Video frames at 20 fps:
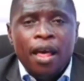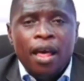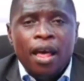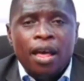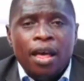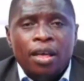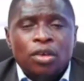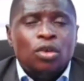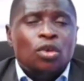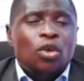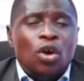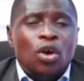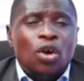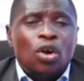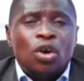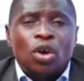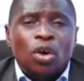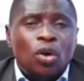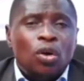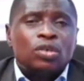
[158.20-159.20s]
You
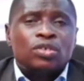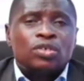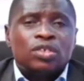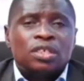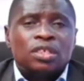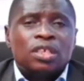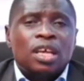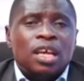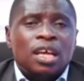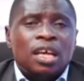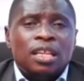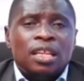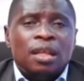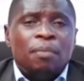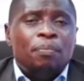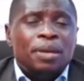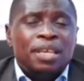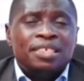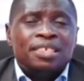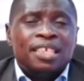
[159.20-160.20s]
don't close the
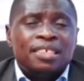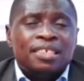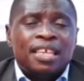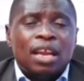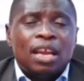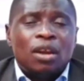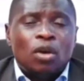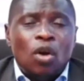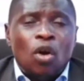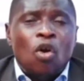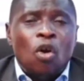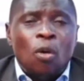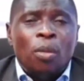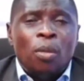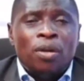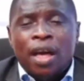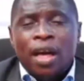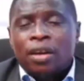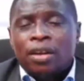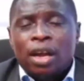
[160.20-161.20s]
business and go home
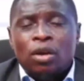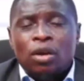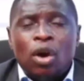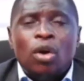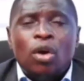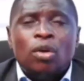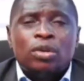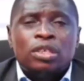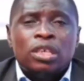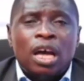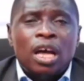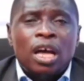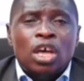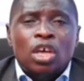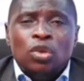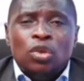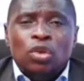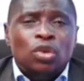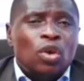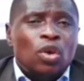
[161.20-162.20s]
without an altar.
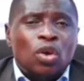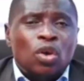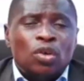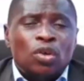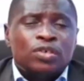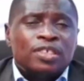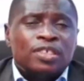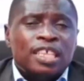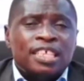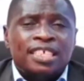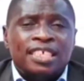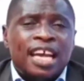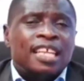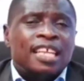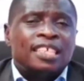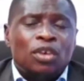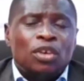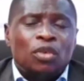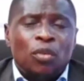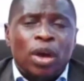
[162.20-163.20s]
You don't close the
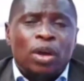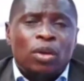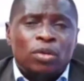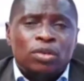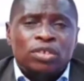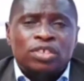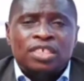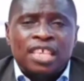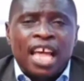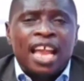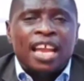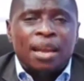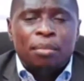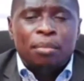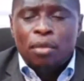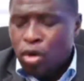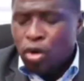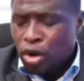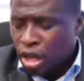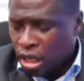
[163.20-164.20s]
church and wait on Sunday
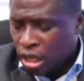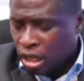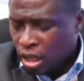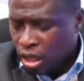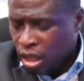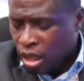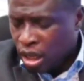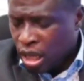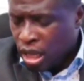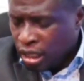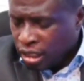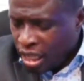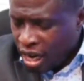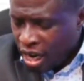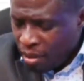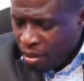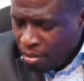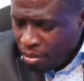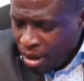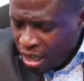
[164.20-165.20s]
morning.
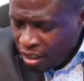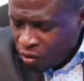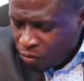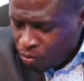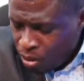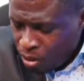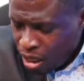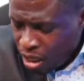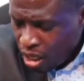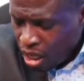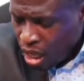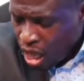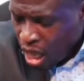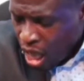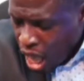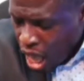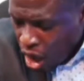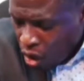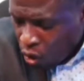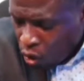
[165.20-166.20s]
There must be
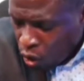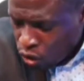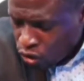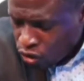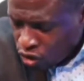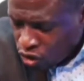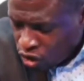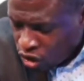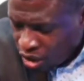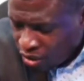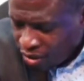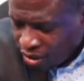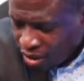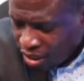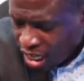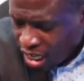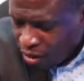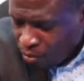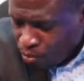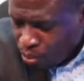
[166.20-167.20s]
a
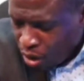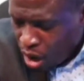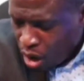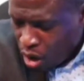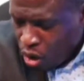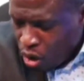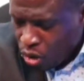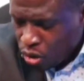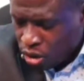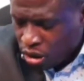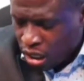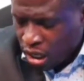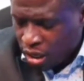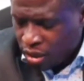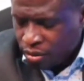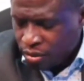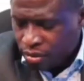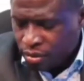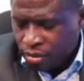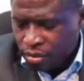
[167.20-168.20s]
consistent prayer altar.
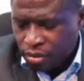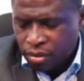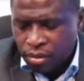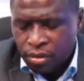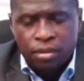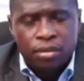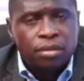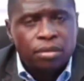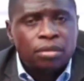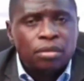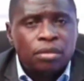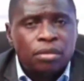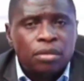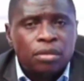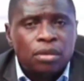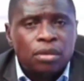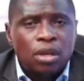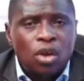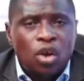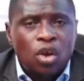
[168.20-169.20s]

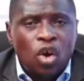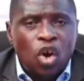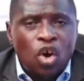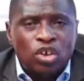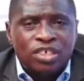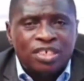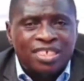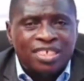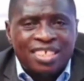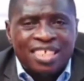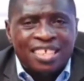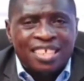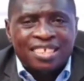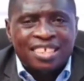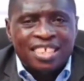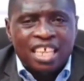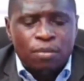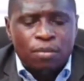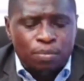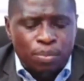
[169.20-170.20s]

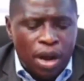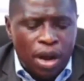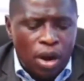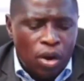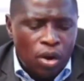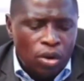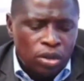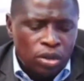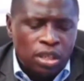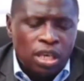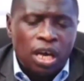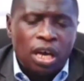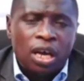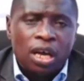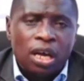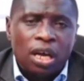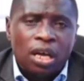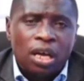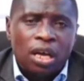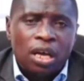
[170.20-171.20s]
Consistent prayer altar.
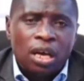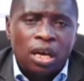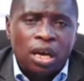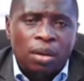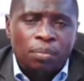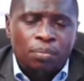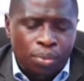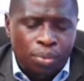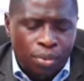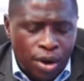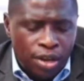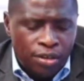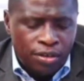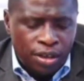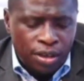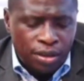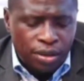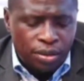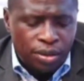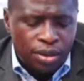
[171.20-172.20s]
Praise
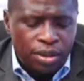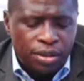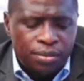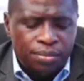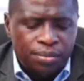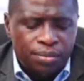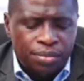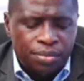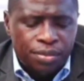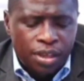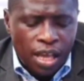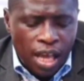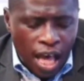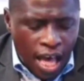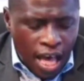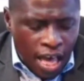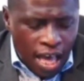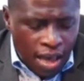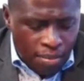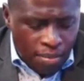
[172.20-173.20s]
the Lord.
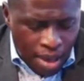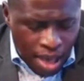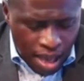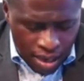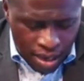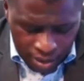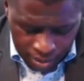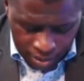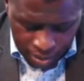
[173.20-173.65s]
Amen.